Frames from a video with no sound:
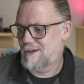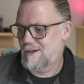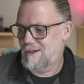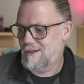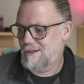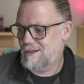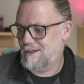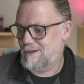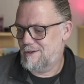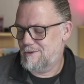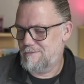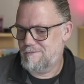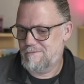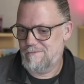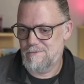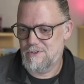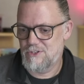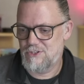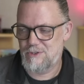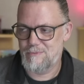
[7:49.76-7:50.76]
you know,
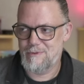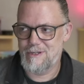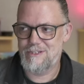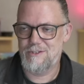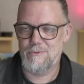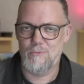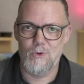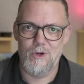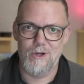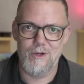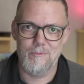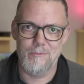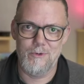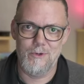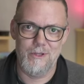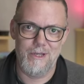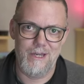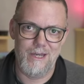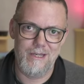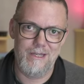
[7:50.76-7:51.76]
she made some
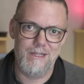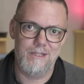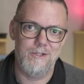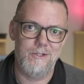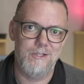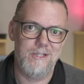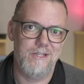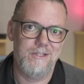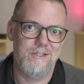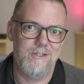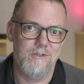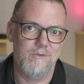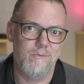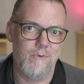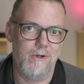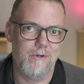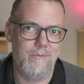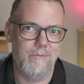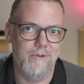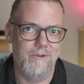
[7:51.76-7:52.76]
guacamole. Hey, can you taste this
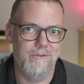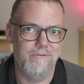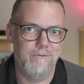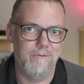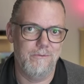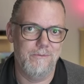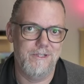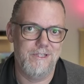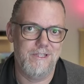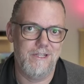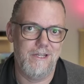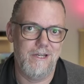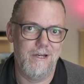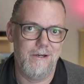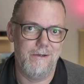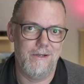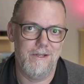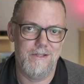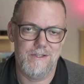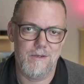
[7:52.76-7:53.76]
guacamole for me? See how
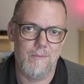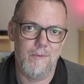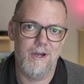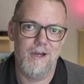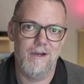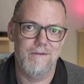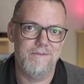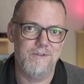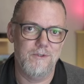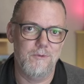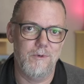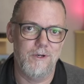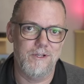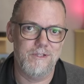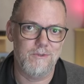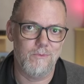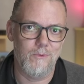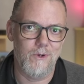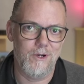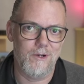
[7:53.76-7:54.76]
it is. I might have two bites
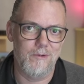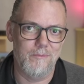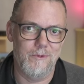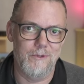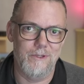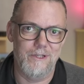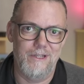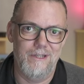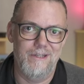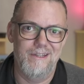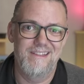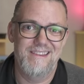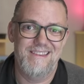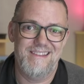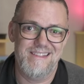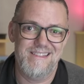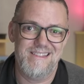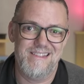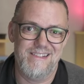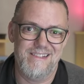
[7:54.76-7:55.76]
of guacamole.
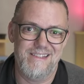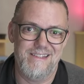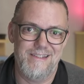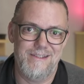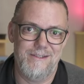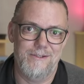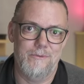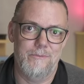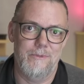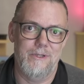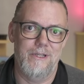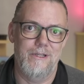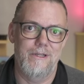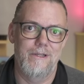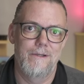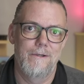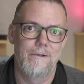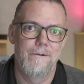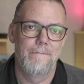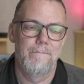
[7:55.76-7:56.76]
That's not going to kill me.
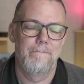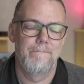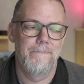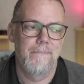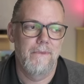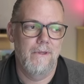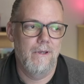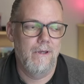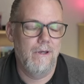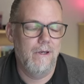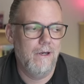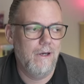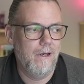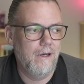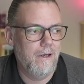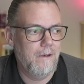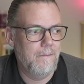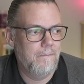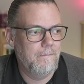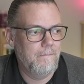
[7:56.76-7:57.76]

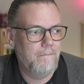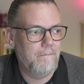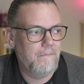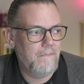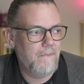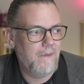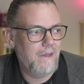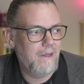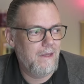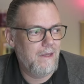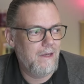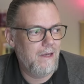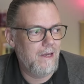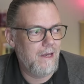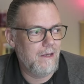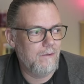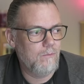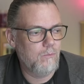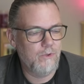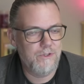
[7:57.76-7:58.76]
Um,
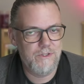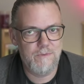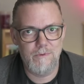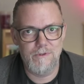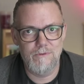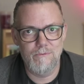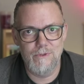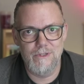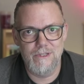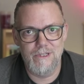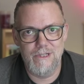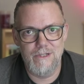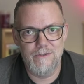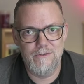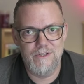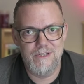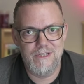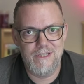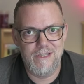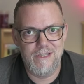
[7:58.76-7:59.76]
and what's been really interesting